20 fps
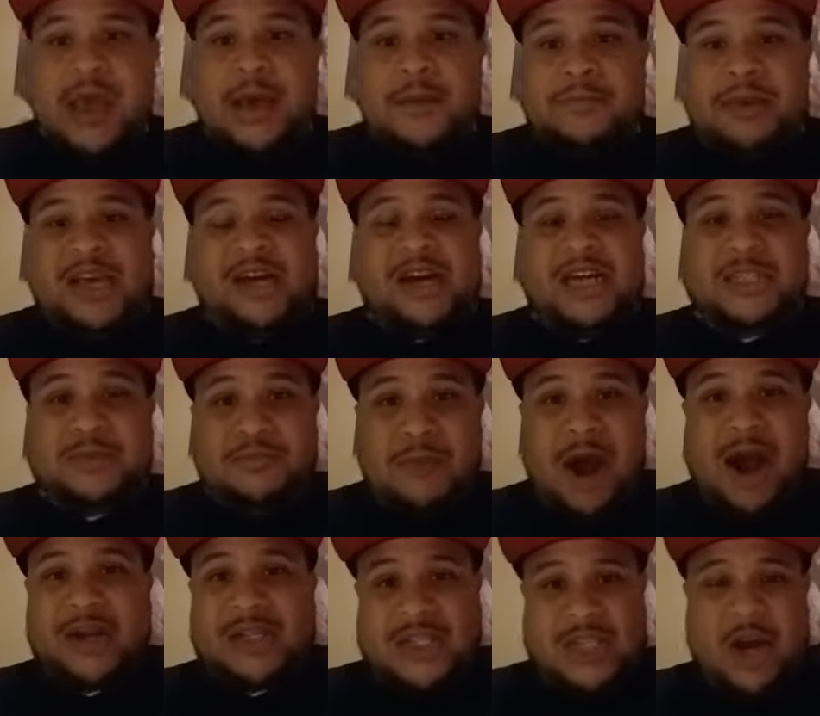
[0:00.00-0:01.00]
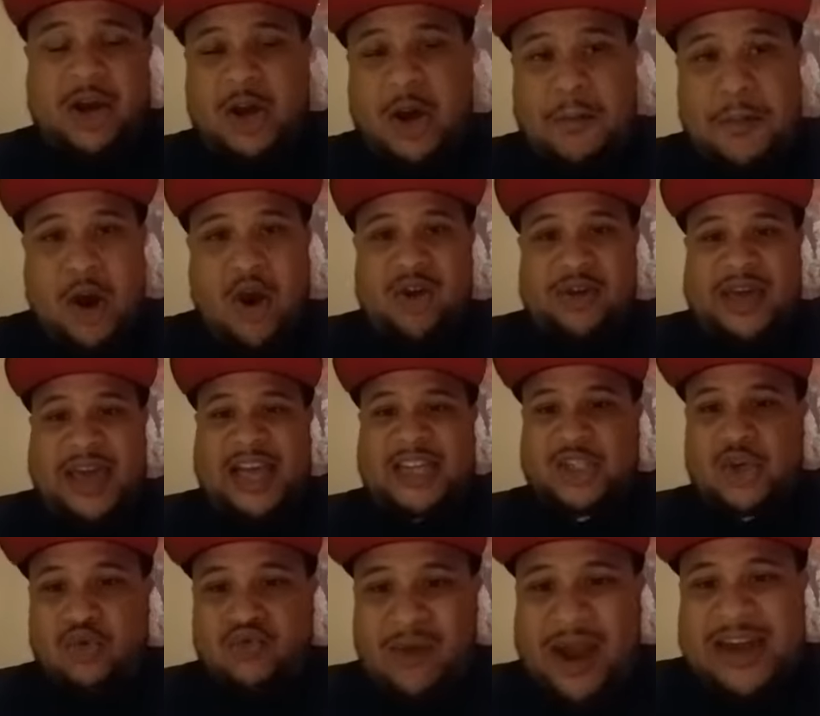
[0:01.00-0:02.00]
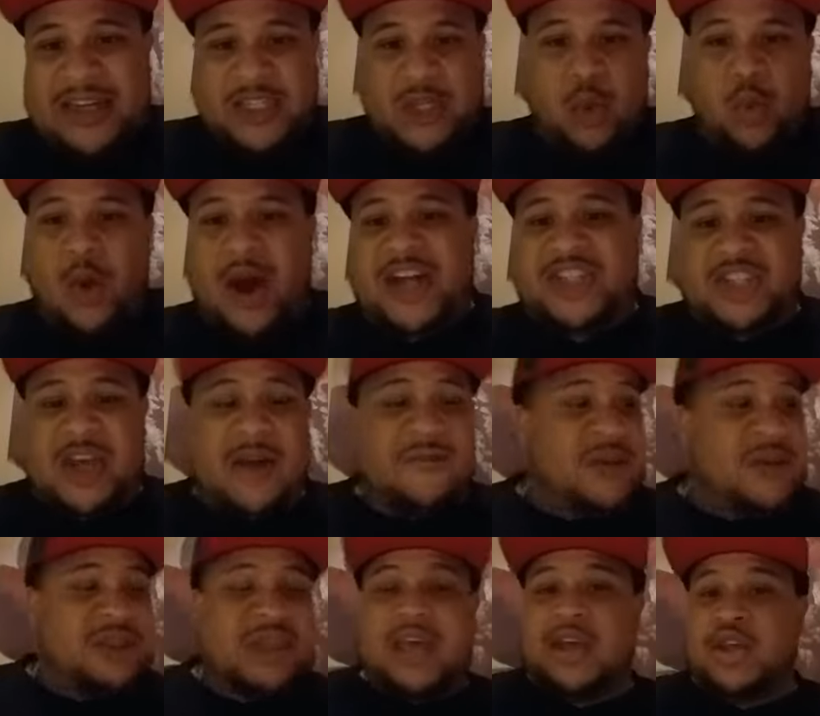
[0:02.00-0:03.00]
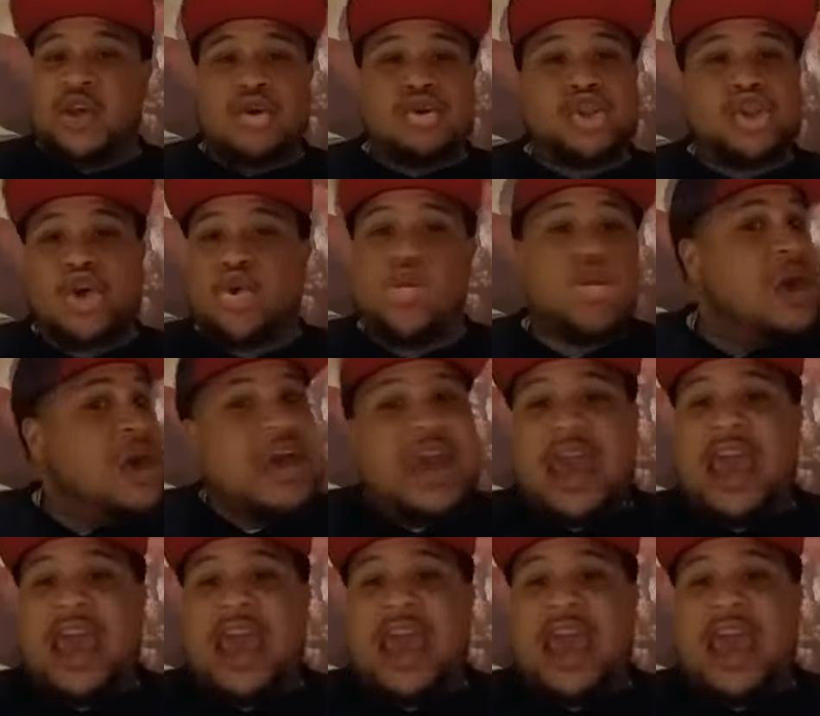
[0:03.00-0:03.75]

because Mark Zuckerberg has a right to watch everything you do,